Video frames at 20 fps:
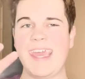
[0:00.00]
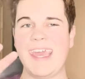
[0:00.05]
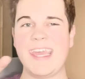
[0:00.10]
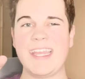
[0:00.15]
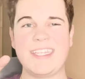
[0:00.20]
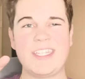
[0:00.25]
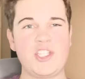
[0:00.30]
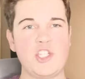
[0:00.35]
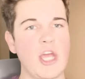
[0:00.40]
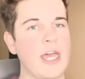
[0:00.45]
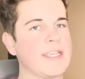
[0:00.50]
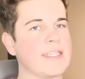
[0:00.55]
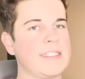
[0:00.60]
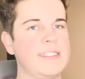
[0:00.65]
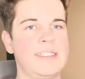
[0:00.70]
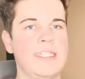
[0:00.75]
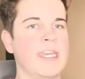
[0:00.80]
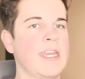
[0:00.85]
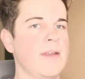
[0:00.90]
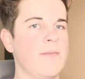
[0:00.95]
it
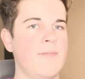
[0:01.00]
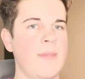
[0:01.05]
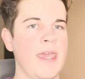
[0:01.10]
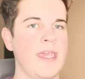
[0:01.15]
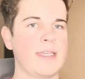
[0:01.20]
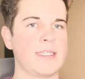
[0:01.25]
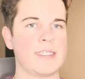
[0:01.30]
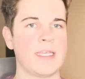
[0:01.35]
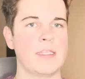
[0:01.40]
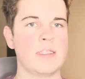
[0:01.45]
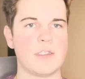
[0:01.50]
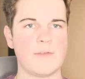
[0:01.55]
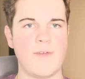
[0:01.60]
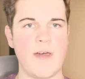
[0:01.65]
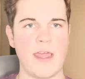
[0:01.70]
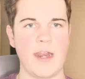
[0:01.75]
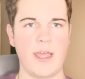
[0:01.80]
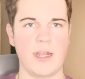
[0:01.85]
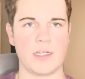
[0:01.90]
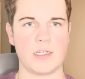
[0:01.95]
just didn't make sense
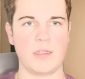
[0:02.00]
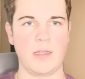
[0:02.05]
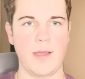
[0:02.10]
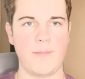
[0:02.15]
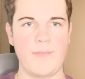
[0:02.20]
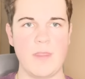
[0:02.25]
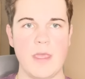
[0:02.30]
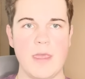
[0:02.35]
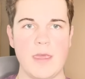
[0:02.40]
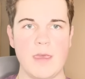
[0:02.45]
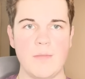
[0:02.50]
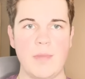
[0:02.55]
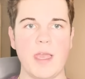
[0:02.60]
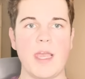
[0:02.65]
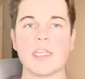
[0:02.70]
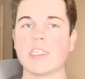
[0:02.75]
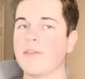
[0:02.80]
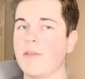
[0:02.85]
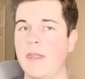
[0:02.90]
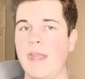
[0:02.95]
financially
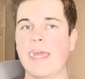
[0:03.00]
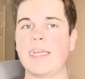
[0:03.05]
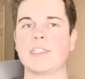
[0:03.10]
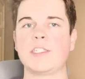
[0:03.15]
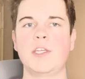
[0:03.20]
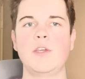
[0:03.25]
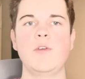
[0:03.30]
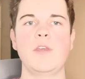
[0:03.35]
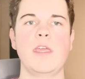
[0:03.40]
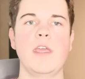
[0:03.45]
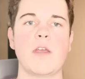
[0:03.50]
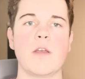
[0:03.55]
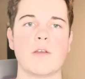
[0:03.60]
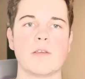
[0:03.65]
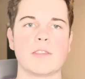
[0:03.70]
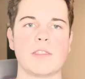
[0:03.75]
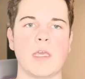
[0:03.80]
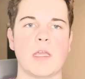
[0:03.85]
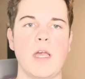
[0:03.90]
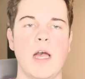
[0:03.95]
because of the next two
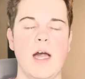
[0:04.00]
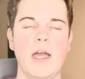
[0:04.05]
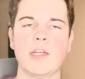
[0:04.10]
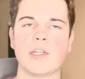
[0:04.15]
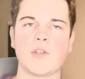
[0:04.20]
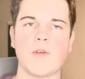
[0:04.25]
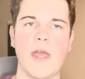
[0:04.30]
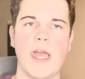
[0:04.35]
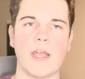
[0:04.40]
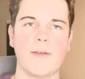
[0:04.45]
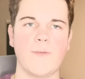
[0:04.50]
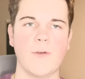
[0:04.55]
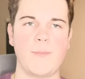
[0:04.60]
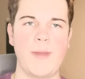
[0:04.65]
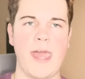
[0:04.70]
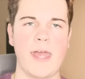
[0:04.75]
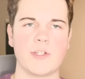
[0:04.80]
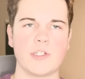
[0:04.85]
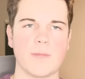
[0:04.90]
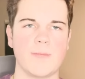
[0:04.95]
years, the contract for
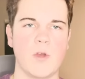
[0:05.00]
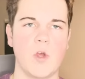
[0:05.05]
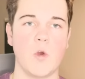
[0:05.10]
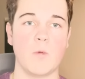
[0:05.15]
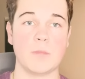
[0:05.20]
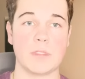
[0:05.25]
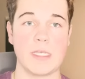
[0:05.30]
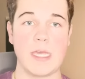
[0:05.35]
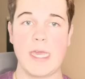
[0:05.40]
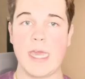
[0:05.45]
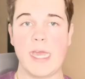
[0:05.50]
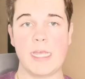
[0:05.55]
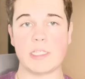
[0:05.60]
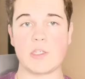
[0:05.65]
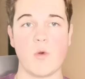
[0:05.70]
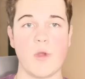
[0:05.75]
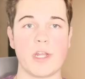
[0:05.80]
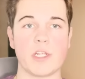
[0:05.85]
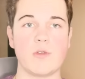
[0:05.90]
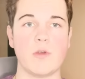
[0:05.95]
Patrick Mahomes is
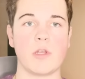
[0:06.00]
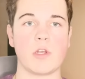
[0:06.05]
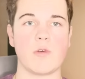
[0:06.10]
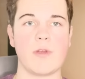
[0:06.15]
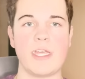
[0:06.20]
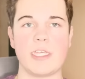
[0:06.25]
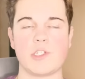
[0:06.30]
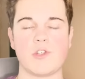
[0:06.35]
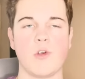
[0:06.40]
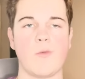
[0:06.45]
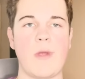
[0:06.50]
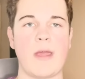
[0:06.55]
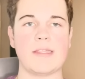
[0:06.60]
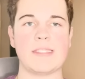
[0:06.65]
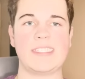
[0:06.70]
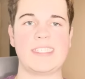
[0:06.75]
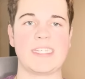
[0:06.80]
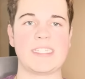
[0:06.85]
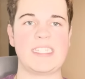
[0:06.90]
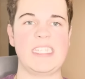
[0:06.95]
going to increase to around
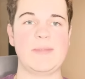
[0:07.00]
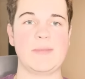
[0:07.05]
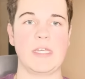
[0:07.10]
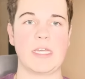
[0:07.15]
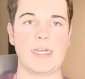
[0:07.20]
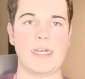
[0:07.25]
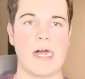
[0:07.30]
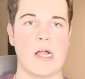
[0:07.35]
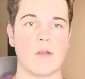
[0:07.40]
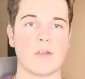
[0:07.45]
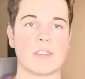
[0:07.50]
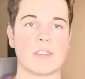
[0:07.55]
$60 million.